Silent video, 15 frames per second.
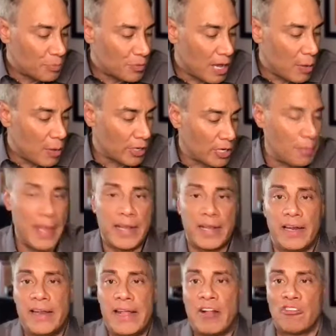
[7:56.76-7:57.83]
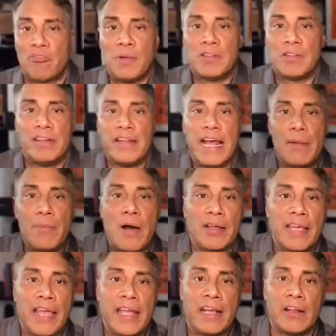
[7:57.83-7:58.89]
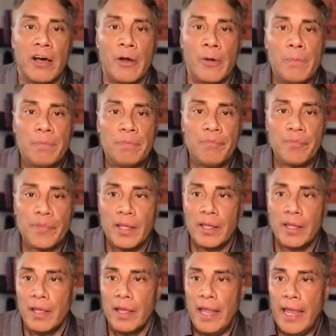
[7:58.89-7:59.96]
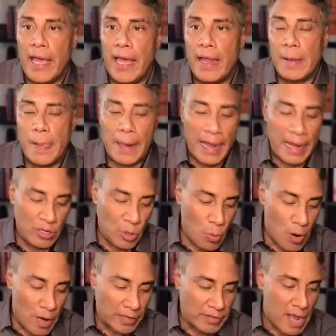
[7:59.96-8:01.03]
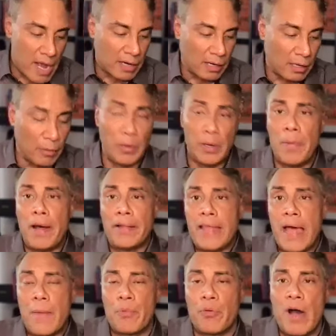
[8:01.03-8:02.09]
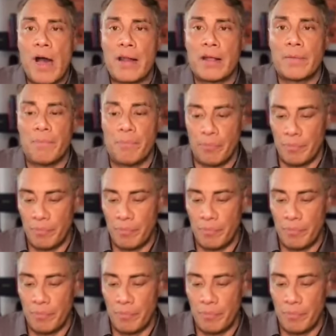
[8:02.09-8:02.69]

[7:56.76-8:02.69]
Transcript: We're going to make an announcement tonight about K-Glow, and I do want to talk a little bit about that product.